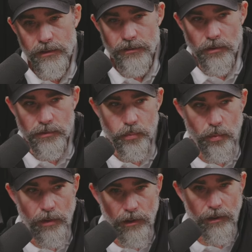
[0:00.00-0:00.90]
Those
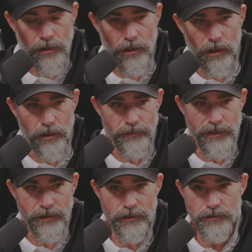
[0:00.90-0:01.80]
were uh,
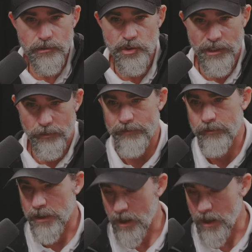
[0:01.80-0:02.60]
that generated from a